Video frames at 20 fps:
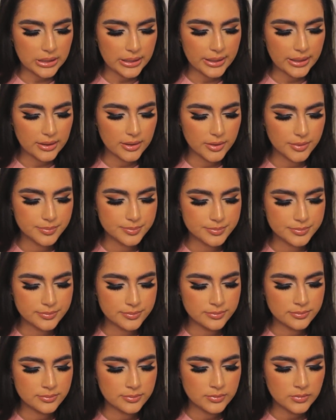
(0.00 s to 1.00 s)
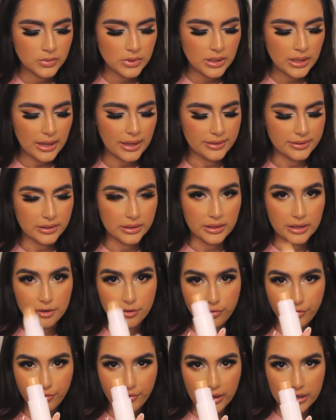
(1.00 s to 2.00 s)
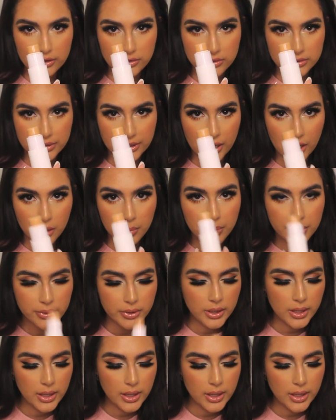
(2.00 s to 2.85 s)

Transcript: like at the like final nub.